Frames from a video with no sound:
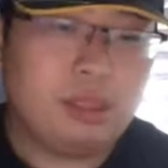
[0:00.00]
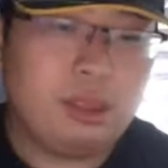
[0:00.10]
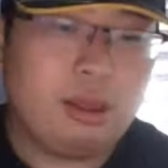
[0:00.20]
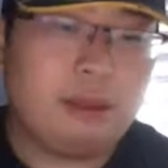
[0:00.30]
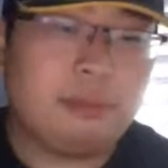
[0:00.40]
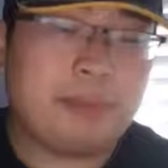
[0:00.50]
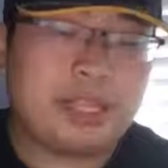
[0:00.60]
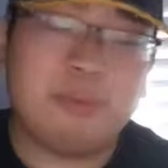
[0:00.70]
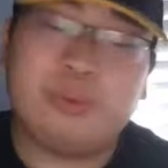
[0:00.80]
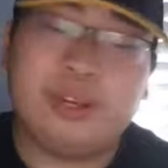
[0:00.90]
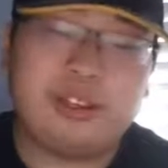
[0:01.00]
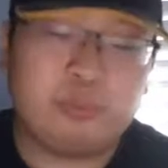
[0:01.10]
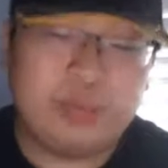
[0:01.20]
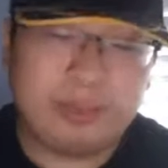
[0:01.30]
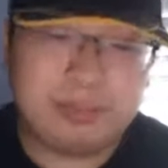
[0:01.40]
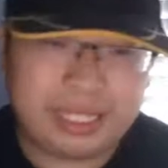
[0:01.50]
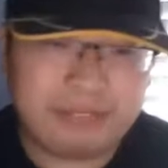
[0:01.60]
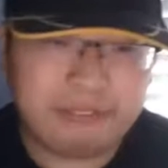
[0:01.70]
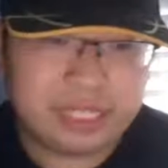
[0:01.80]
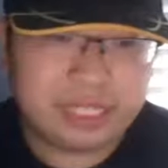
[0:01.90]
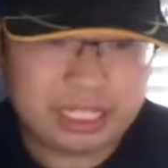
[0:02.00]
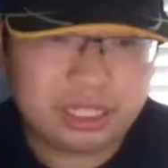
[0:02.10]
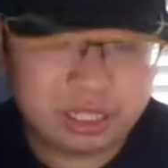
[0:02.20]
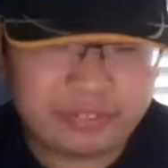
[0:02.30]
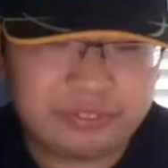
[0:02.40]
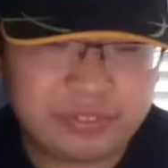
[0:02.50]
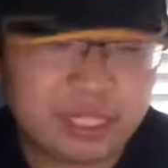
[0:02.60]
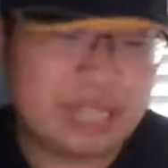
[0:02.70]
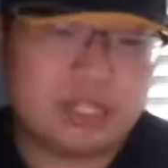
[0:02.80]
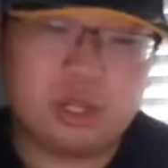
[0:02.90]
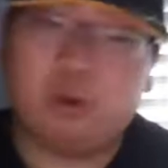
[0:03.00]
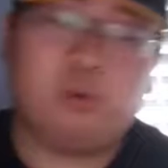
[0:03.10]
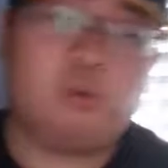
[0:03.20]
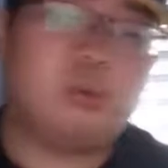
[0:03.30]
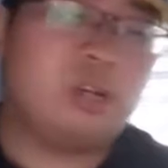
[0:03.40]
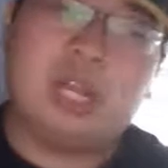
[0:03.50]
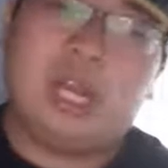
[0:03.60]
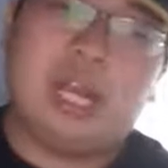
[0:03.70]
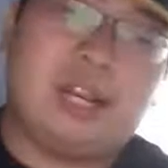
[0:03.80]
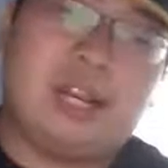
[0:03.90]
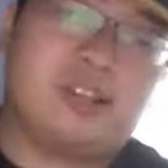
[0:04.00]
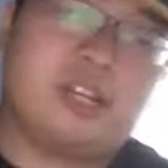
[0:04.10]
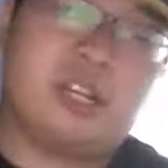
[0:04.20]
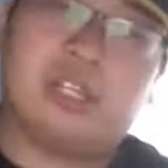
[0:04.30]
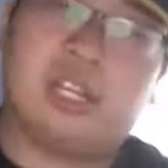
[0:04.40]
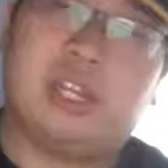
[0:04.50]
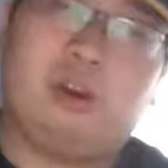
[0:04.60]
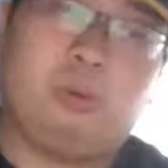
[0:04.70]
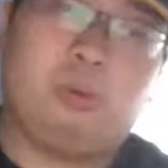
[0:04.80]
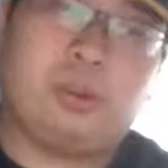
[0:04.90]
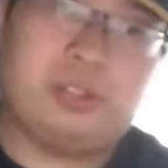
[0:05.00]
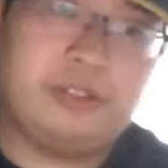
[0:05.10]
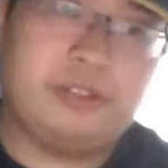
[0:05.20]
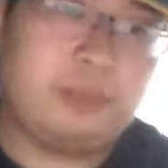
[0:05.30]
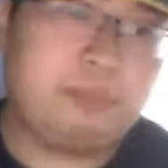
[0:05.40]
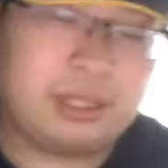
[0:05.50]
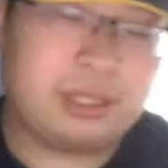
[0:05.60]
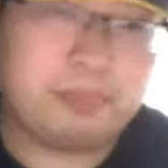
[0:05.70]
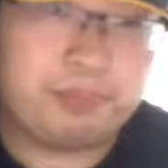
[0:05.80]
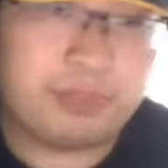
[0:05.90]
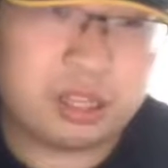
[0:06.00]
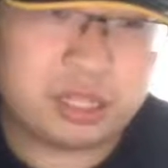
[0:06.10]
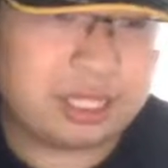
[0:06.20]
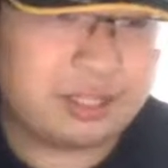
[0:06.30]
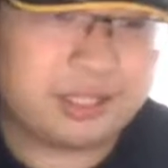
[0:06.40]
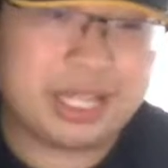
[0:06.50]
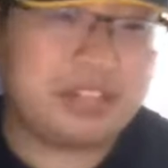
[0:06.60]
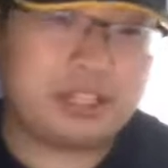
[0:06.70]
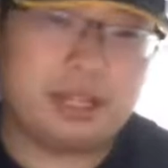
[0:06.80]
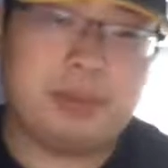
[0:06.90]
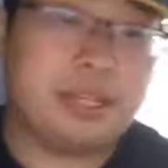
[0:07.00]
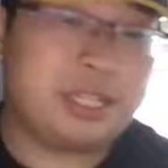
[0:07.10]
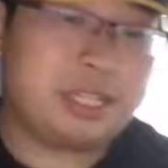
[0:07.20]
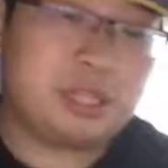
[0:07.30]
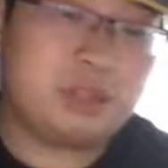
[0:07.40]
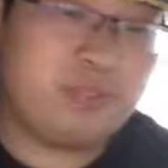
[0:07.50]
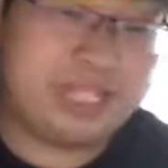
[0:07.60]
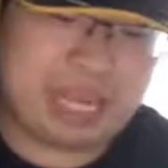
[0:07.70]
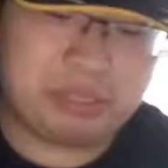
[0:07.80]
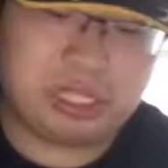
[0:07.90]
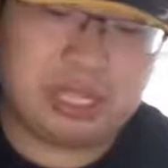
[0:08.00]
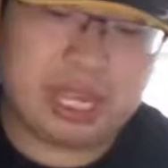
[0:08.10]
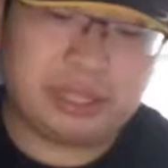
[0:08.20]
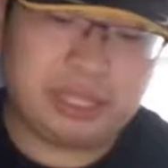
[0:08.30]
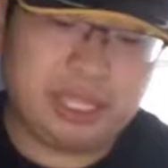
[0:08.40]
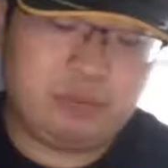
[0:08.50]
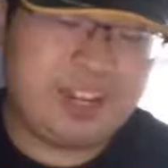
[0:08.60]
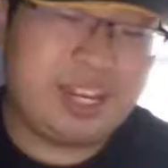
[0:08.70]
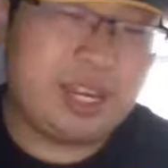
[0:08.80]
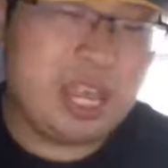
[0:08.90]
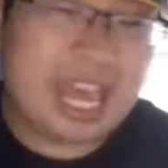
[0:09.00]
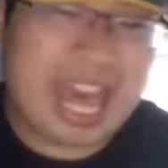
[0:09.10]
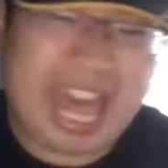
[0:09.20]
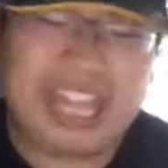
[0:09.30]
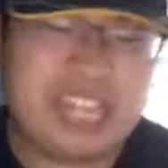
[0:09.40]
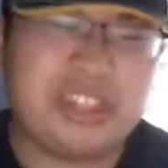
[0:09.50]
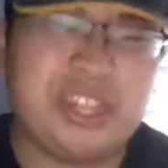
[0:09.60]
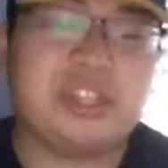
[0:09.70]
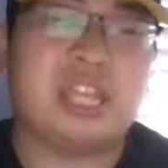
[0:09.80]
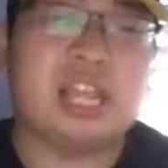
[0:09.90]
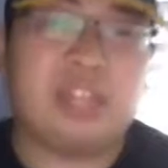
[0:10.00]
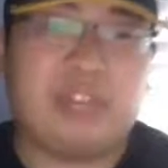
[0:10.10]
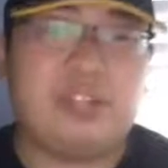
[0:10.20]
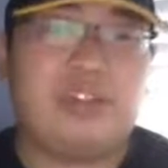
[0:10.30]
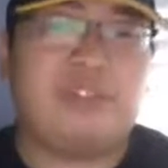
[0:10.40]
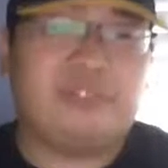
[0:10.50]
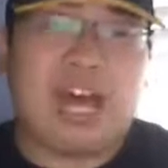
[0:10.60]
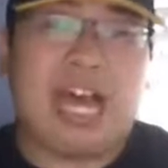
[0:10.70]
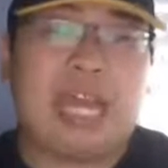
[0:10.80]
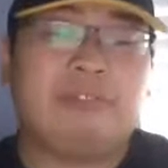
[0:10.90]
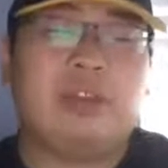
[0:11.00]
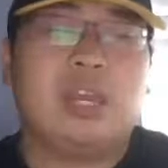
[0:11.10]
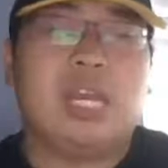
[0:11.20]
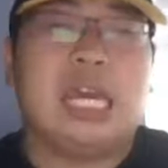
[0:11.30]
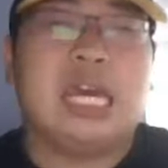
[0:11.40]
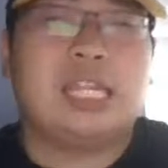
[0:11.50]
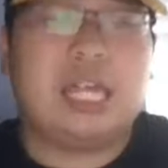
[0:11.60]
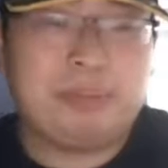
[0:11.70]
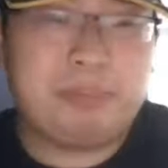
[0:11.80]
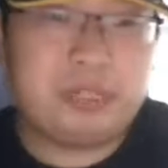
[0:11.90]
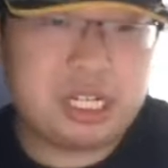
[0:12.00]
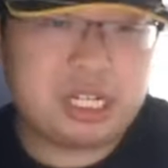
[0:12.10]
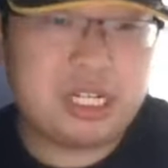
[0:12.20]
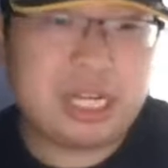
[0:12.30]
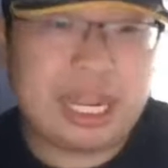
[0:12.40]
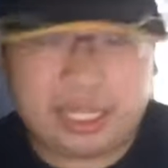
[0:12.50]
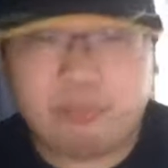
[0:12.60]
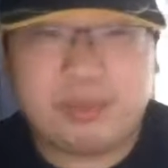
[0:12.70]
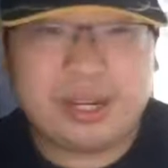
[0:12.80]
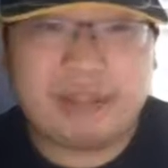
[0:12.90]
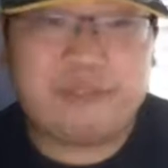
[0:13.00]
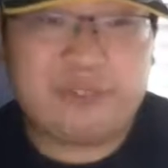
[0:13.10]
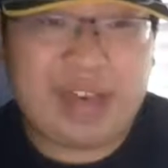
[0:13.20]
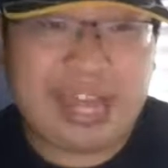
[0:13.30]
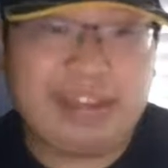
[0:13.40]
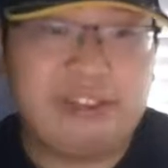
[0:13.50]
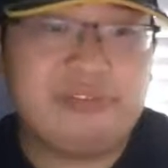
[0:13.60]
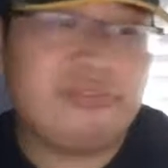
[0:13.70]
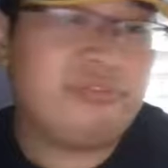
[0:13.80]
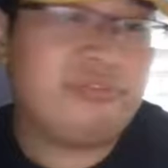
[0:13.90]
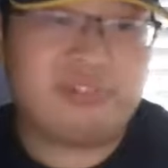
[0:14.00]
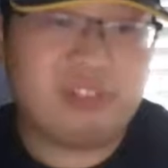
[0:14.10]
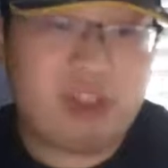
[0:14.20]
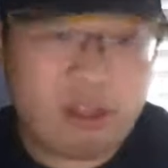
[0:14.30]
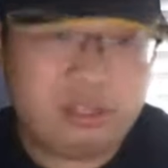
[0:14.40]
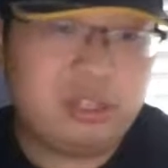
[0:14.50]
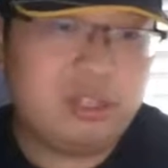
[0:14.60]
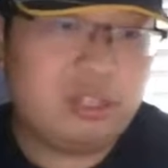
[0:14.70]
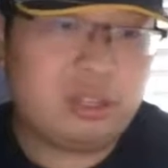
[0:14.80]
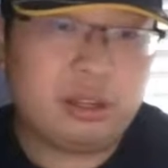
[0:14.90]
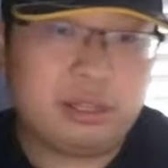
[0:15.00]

I think we sweep Cleveland in Cleveland. I know you're gonna say, oh, well, Cleveland beat the Steelers last year, but I think this is redemption. I think we end the season 11-5. That's my prediction. I think we get 5 losses.